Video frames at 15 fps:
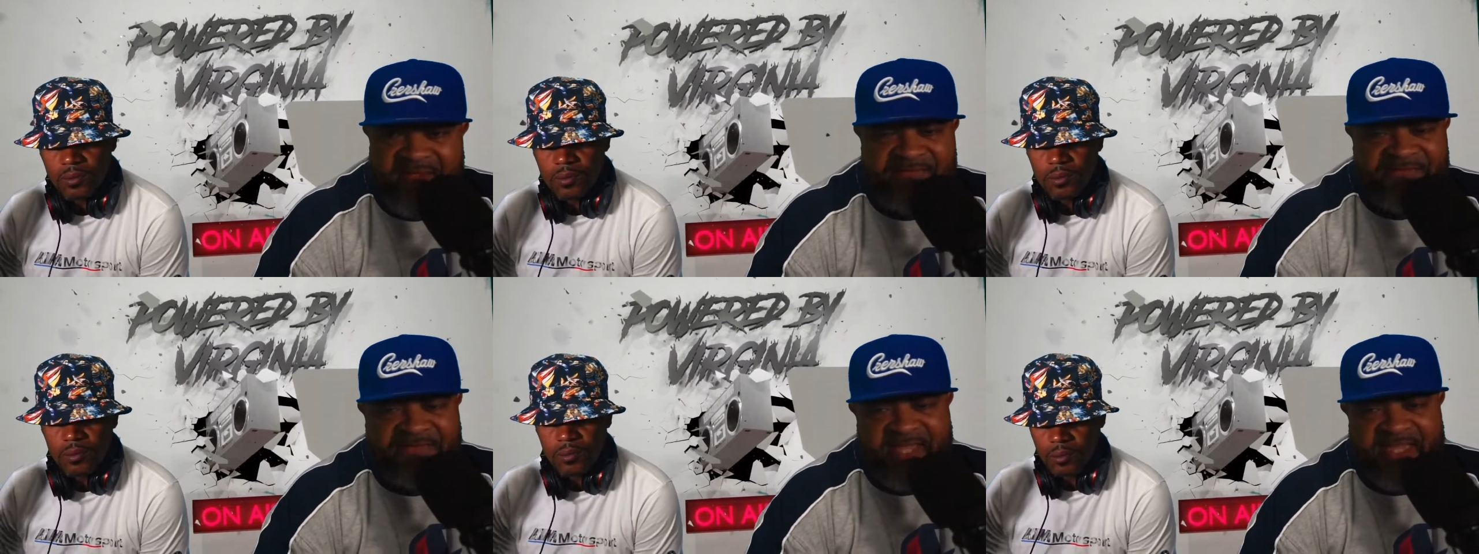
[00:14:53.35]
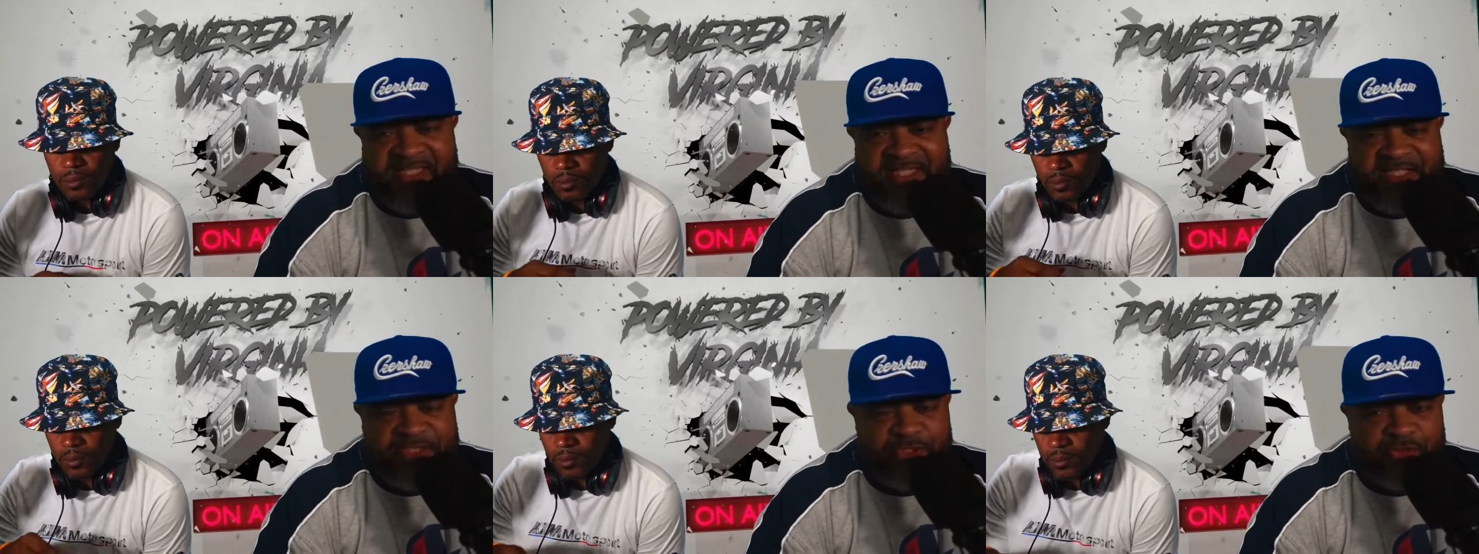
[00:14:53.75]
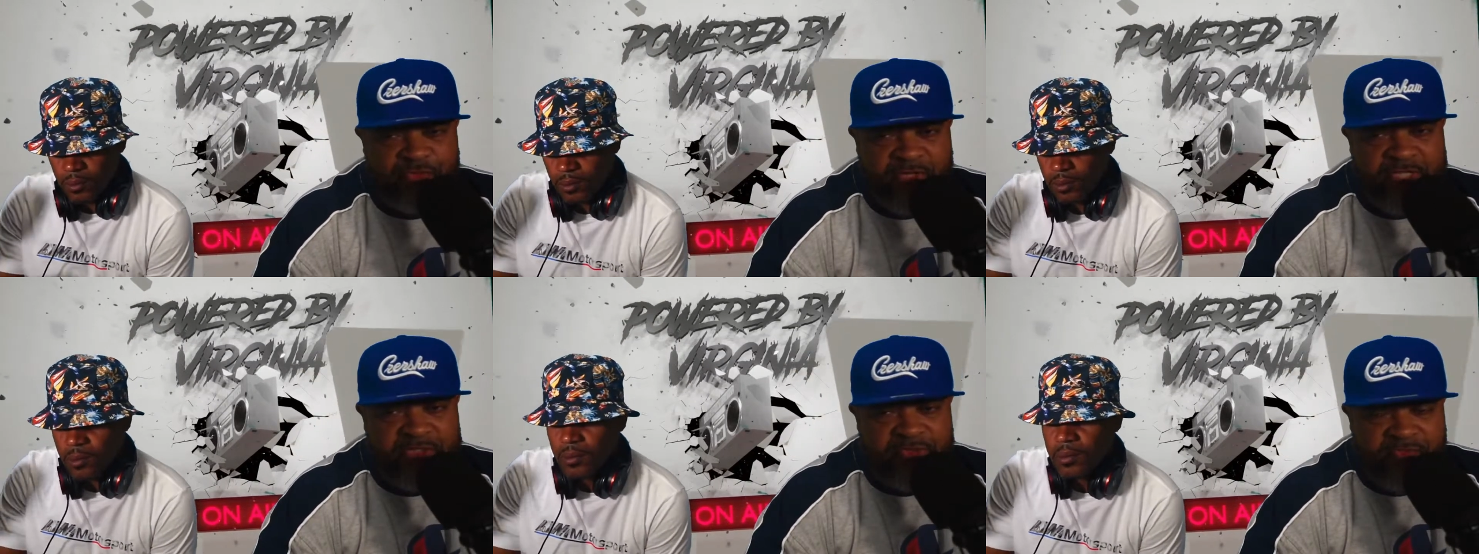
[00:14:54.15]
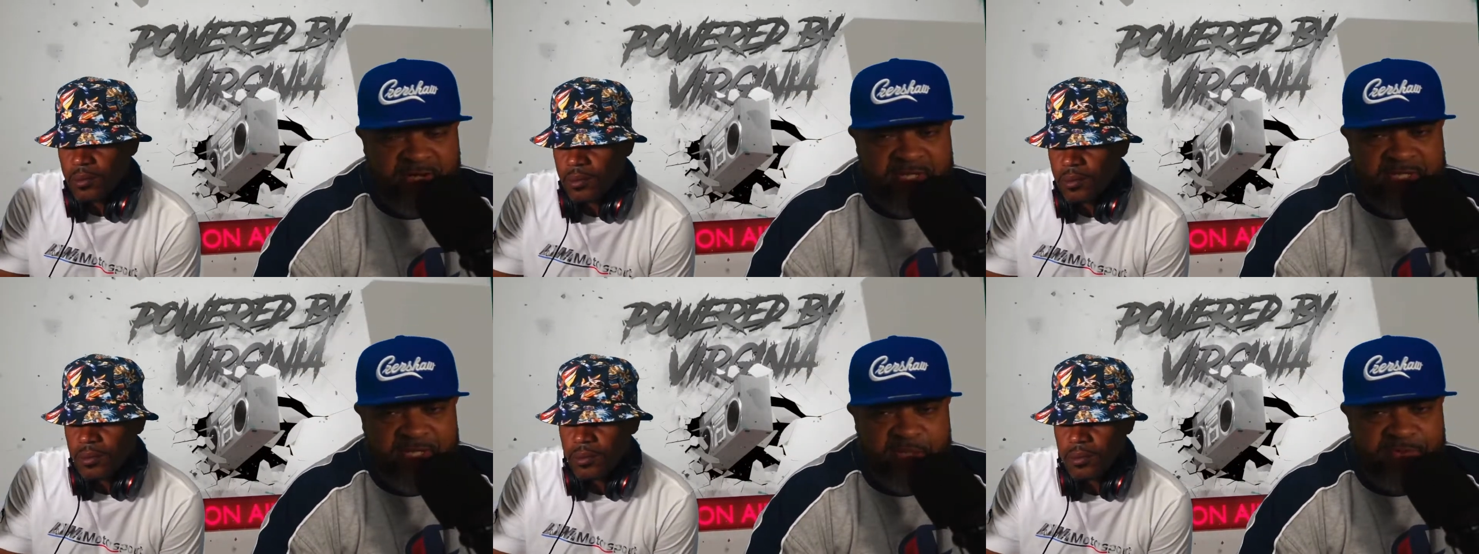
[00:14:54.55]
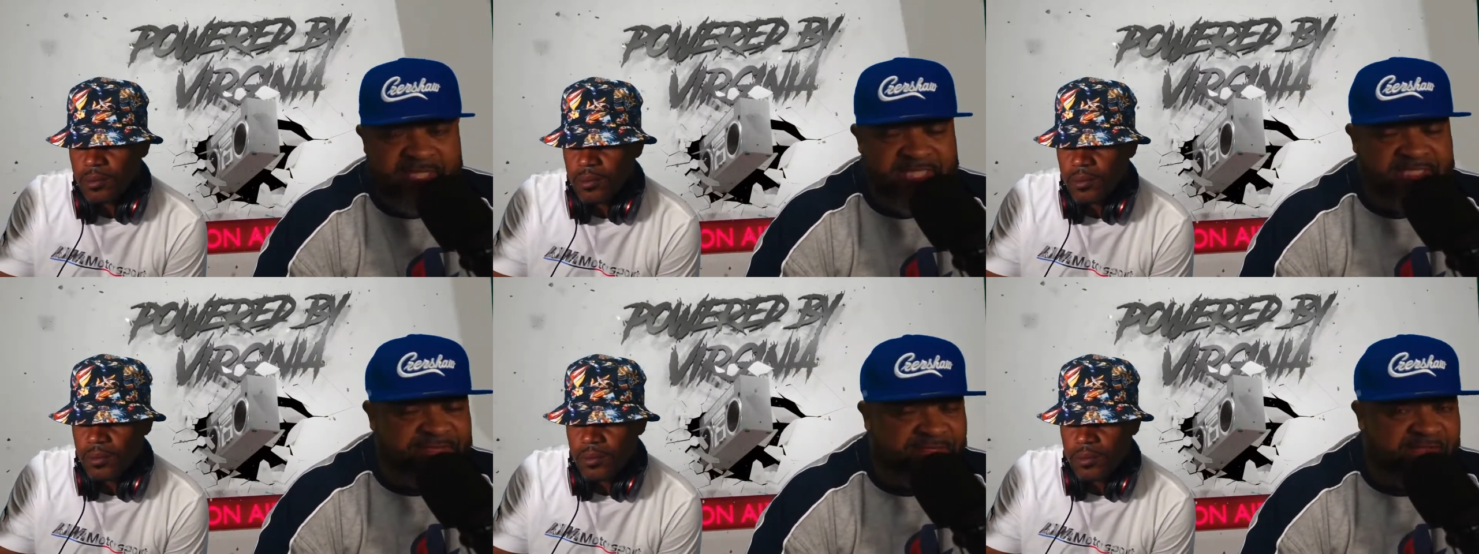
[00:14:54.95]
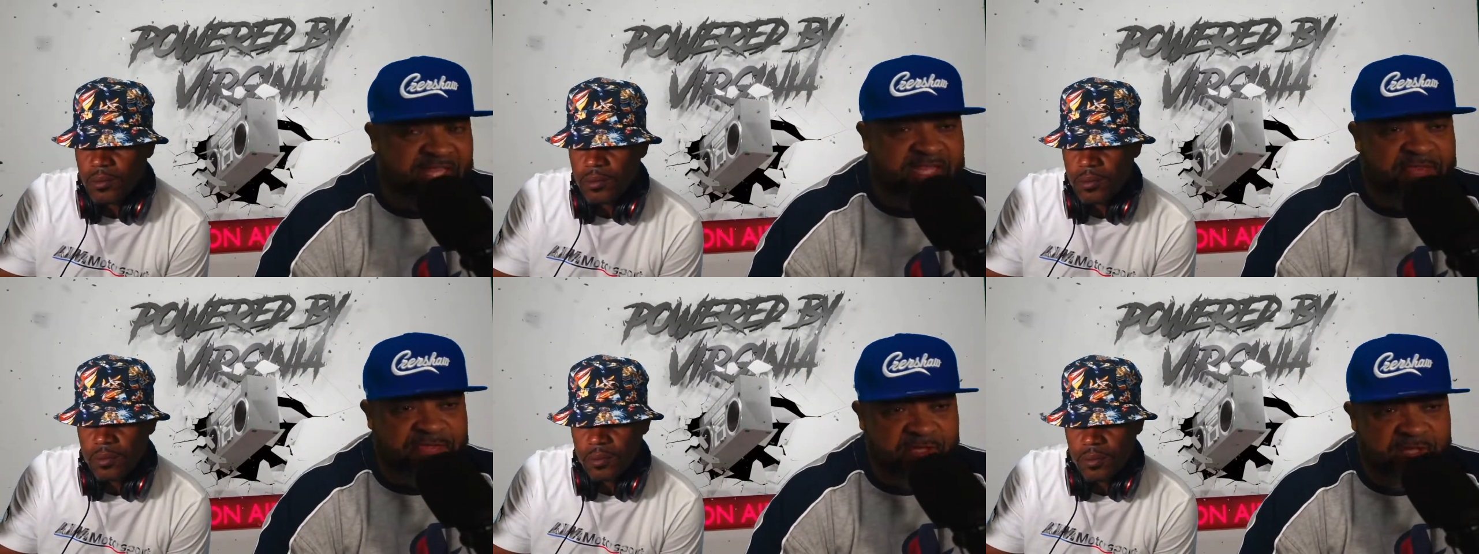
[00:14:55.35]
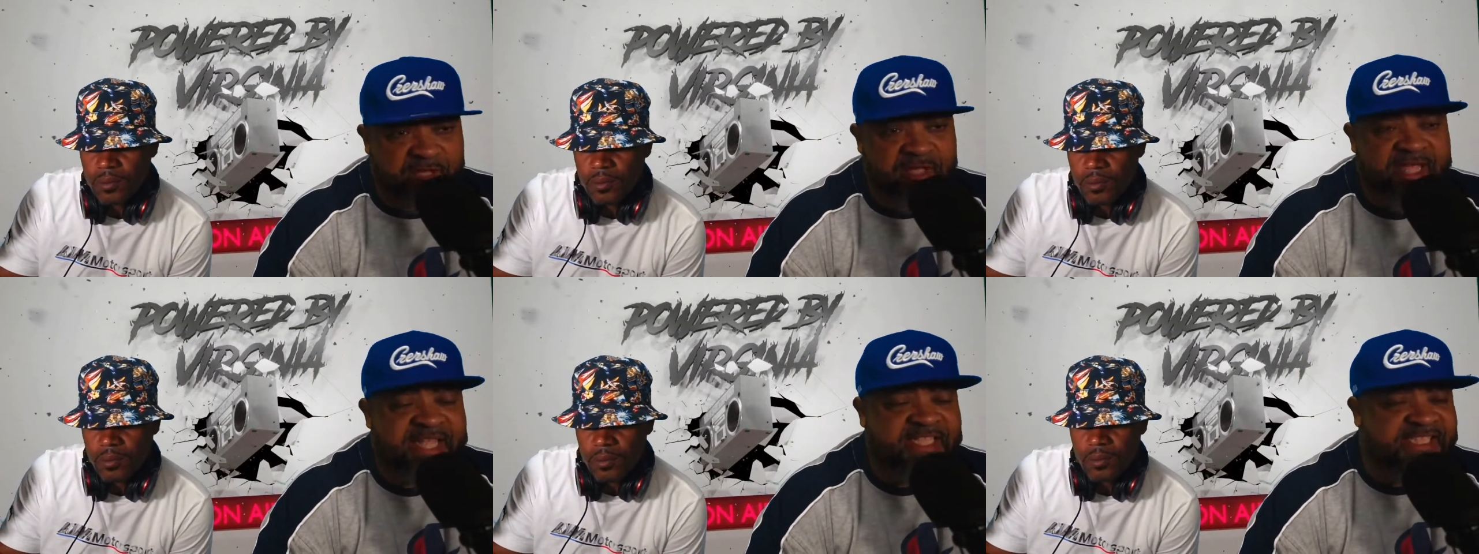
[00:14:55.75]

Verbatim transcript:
Speaker 1: Feed the Streets Radio. That's feed the